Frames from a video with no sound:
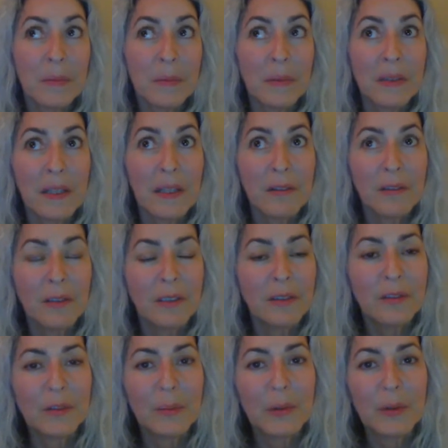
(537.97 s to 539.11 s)
level of
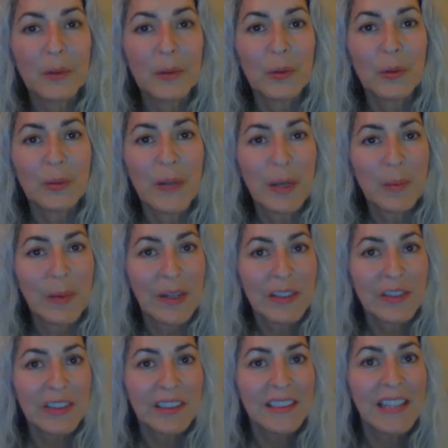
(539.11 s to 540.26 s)
spiritual
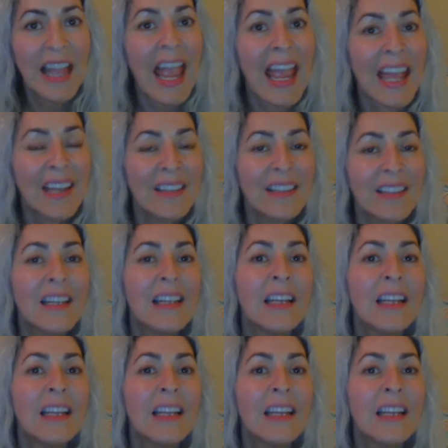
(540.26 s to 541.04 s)
vibration and